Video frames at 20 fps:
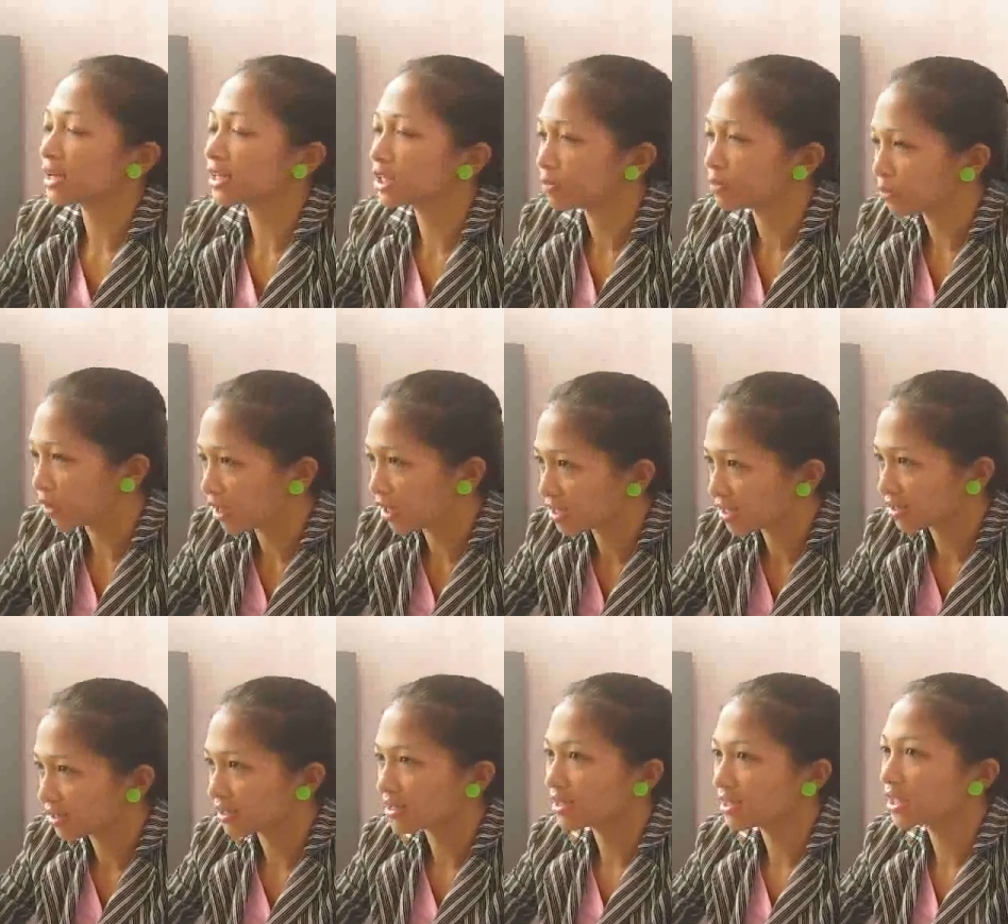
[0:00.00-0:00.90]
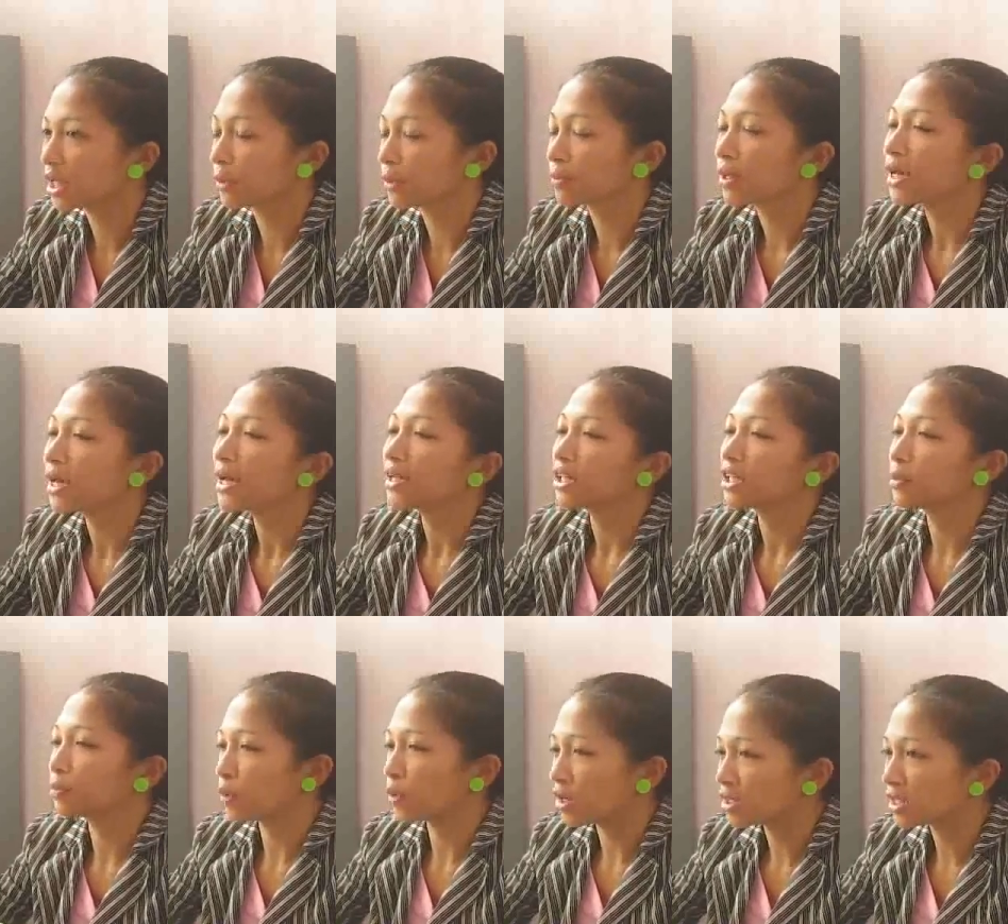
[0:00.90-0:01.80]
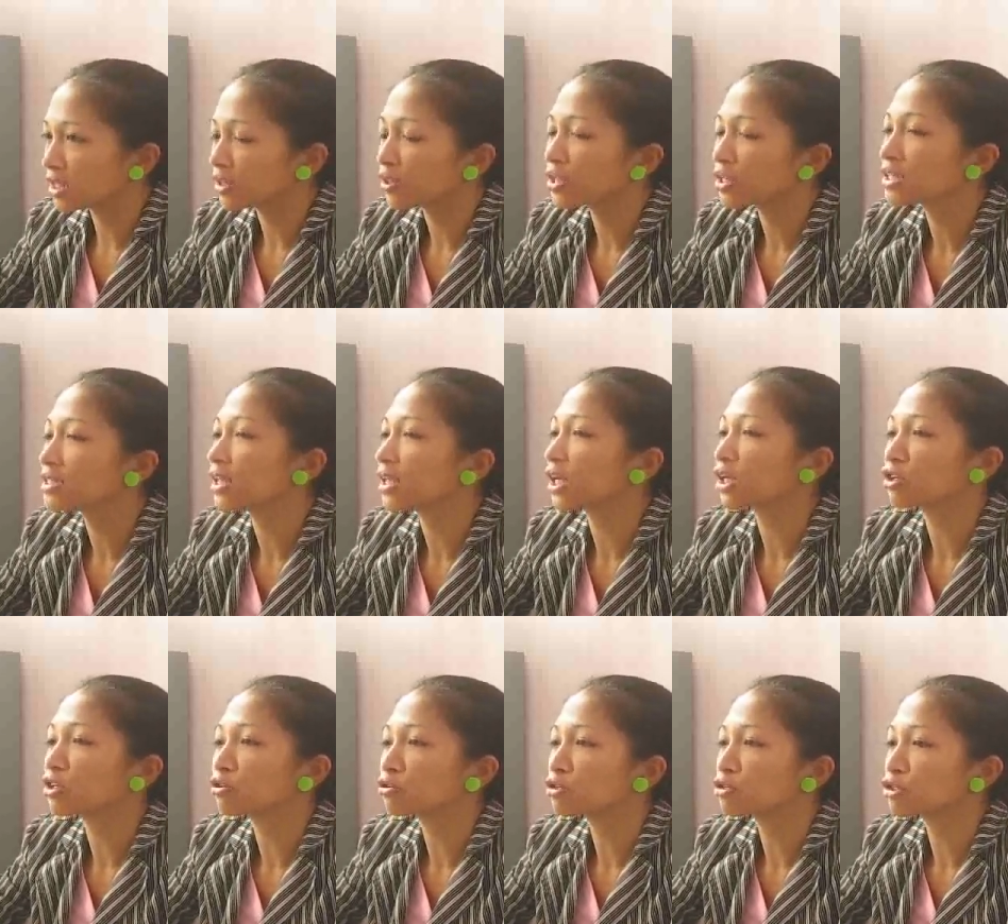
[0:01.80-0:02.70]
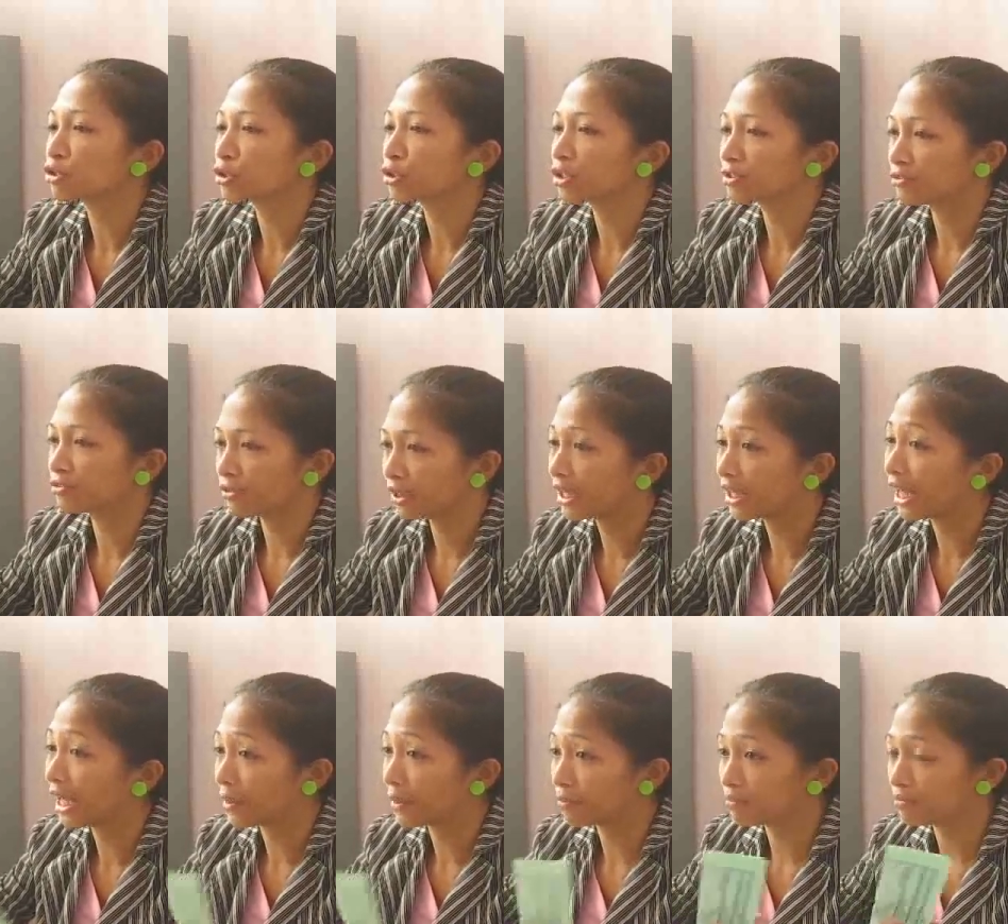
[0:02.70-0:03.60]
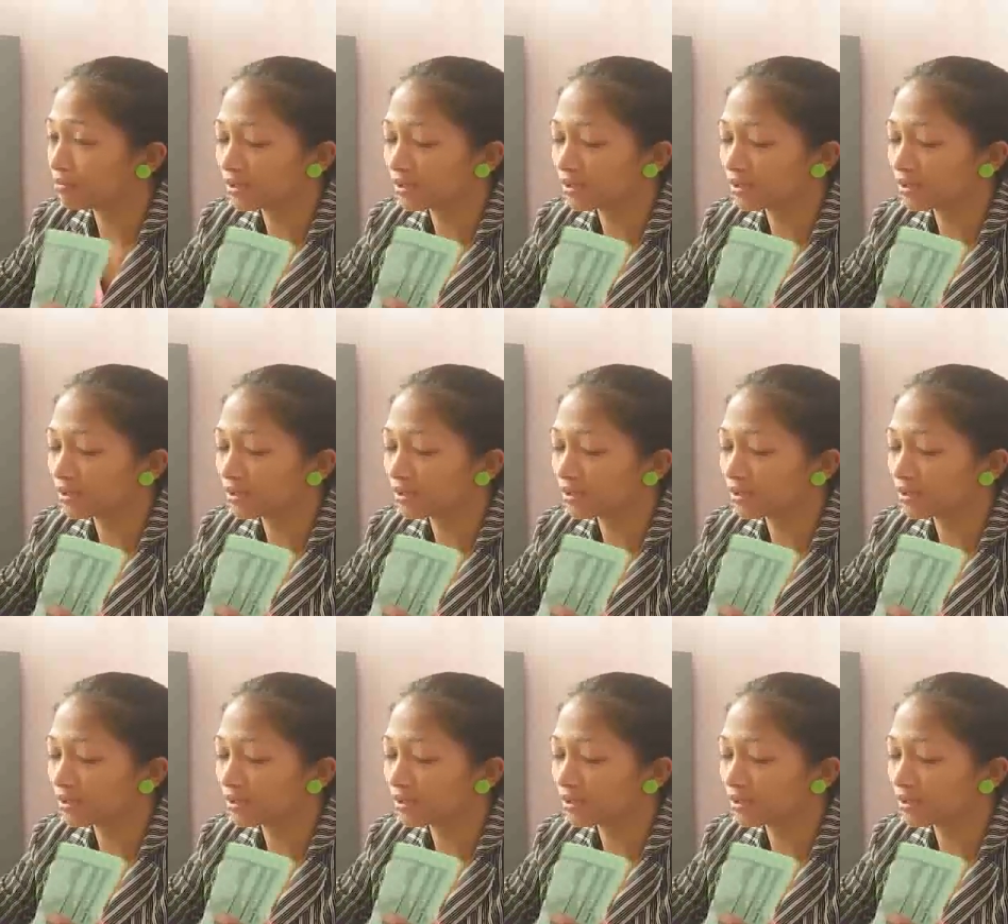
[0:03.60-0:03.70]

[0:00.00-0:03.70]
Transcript: a deposit slip. Depositors like you should fill up